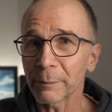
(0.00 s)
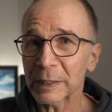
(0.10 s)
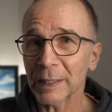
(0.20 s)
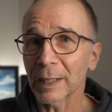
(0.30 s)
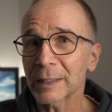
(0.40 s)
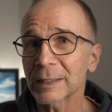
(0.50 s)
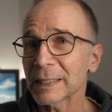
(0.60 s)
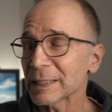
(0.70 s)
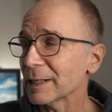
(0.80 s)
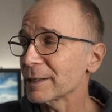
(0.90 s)
Besides,
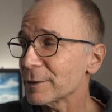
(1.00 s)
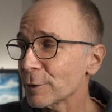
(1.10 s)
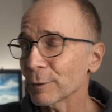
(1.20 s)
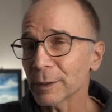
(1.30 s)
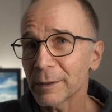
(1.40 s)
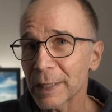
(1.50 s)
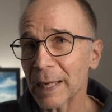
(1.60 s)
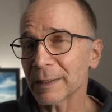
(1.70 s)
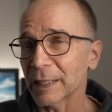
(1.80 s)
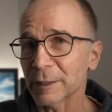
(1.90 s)
these are not
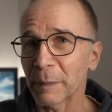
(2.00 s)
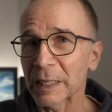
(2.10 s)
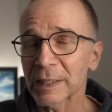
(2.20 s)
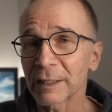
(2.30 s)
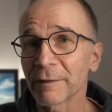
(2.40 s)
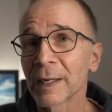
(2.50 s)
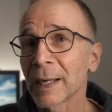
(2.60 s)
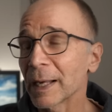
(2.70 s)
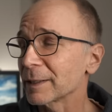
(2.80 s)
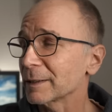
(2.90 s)
that expensive,
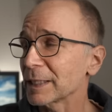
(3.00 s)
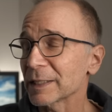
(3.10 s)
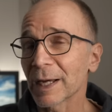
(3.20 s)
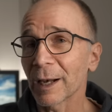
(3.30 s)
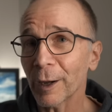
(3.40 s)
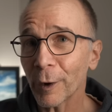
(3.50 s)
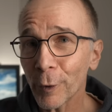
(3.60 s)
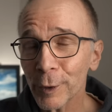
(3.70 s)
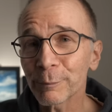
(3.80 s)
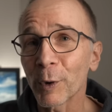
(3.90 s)
and these are a
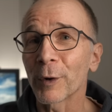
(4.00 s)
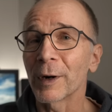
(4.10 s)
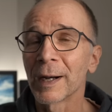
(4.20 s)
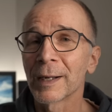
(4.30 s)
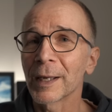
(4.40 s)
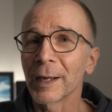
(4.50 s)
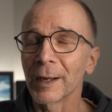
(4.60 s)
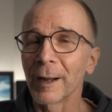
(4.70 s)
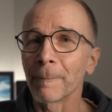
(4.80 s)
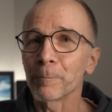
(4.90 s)
lot more
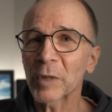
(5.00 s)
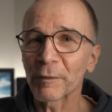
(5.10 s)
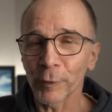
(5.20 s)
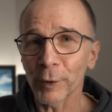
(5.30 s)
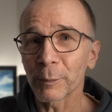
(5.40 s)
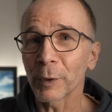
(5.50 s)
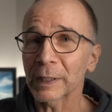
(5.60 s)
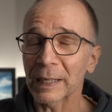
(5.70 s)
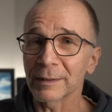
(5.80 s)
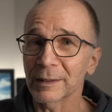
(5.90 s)
affordable
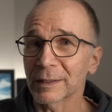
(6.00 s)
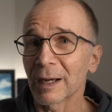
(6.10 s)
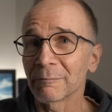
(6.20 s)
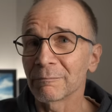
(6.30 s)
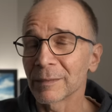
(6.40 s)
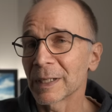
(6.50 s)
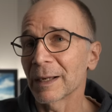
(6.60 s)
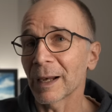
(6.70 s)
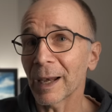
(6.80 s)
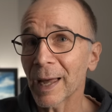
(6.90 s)
than some
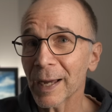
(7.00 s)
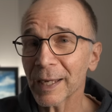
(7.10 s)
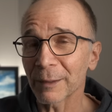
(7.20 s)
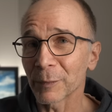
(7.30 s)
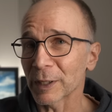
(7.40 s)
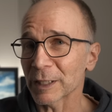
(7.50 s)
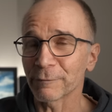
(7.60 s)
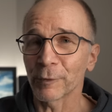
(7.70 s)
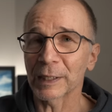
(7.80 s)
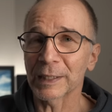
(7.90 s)
Leica models,
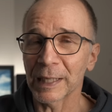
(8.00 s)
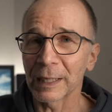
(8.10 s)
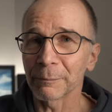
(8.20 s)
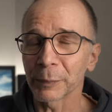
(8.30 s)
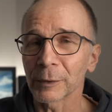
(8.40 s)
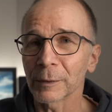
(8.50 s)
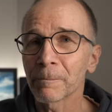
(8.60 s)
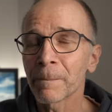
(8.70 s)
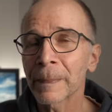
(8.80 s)
for example.